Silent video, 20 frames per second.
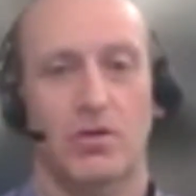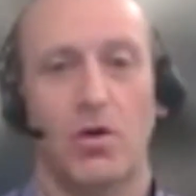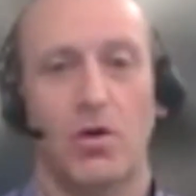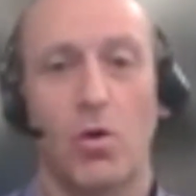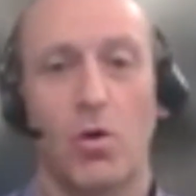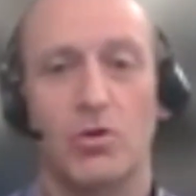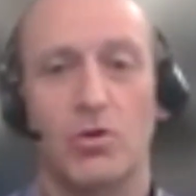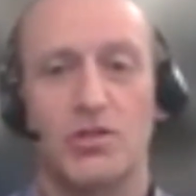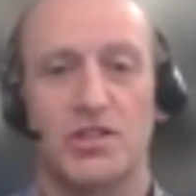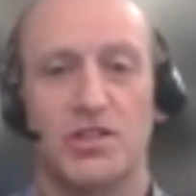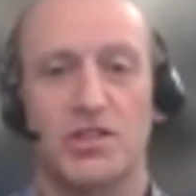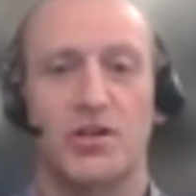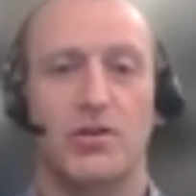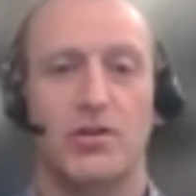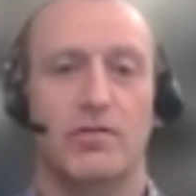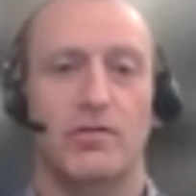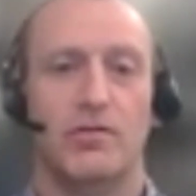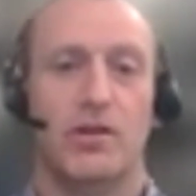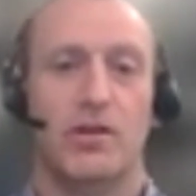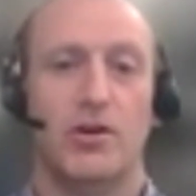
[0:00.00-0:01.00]
or is it a
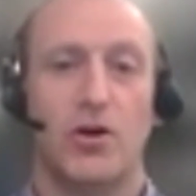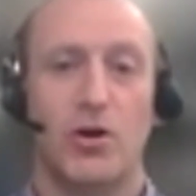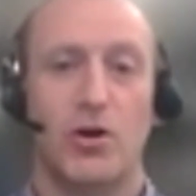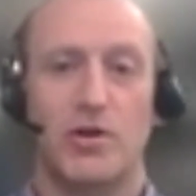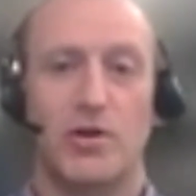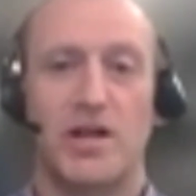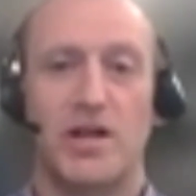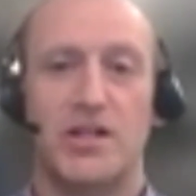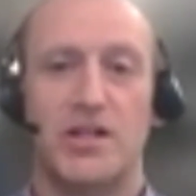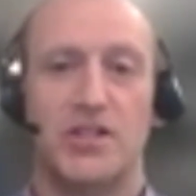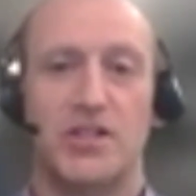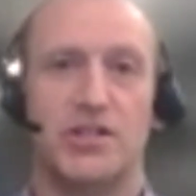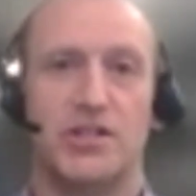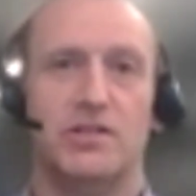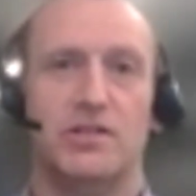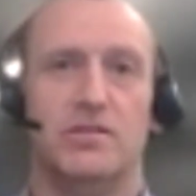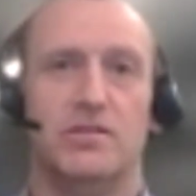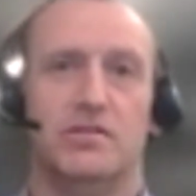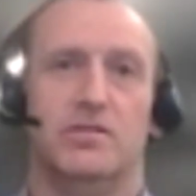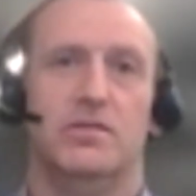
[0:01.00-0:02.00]

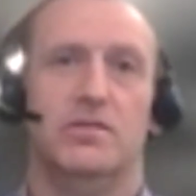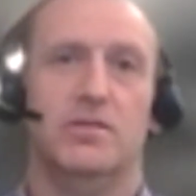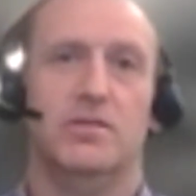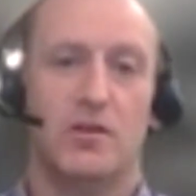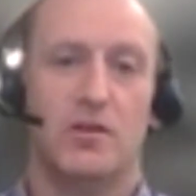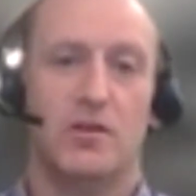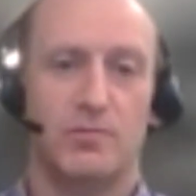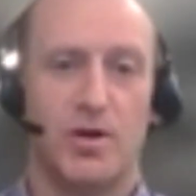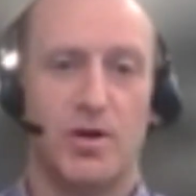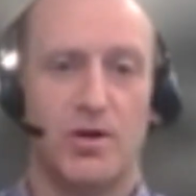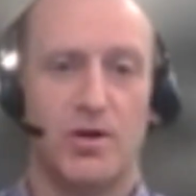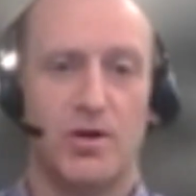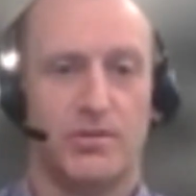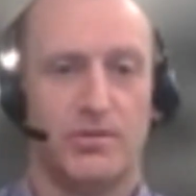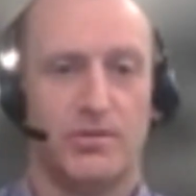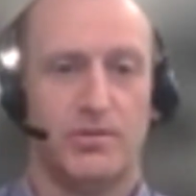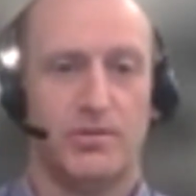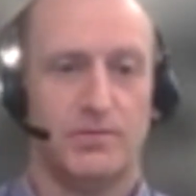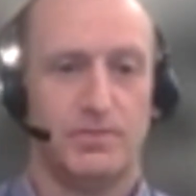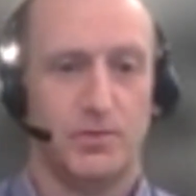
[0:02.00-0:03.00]
combination of
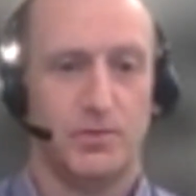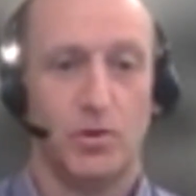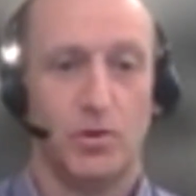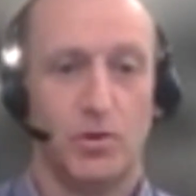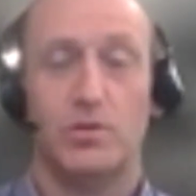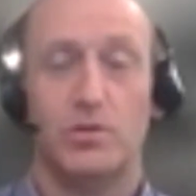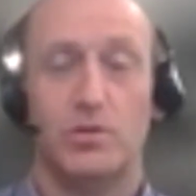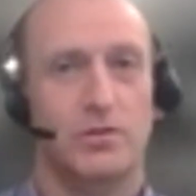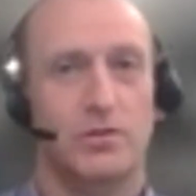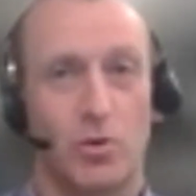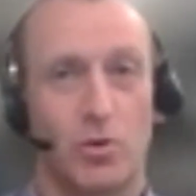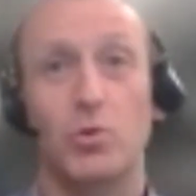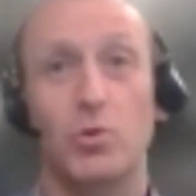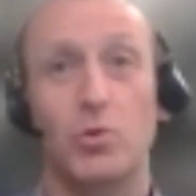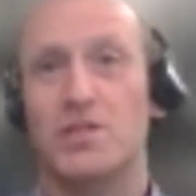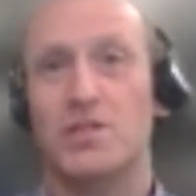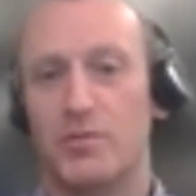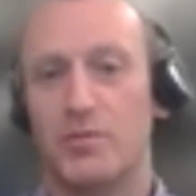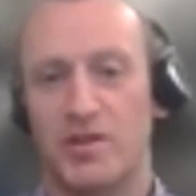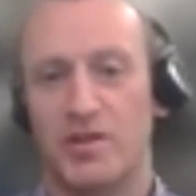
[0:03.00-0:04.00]
both, or
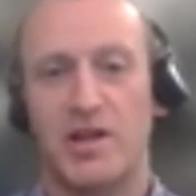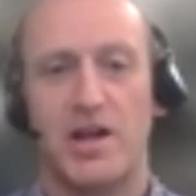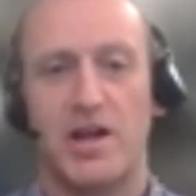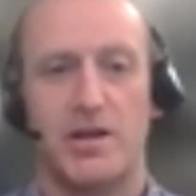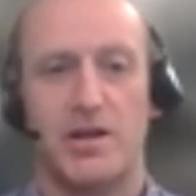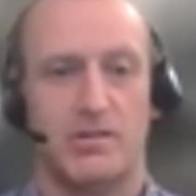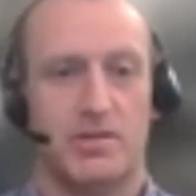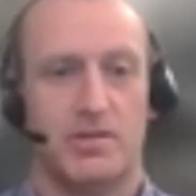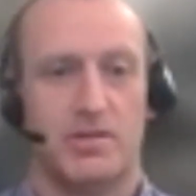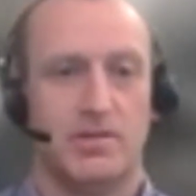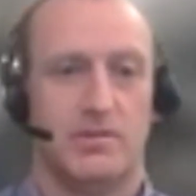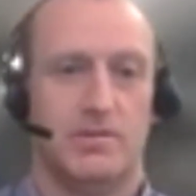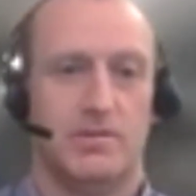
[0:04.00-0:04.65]
something else?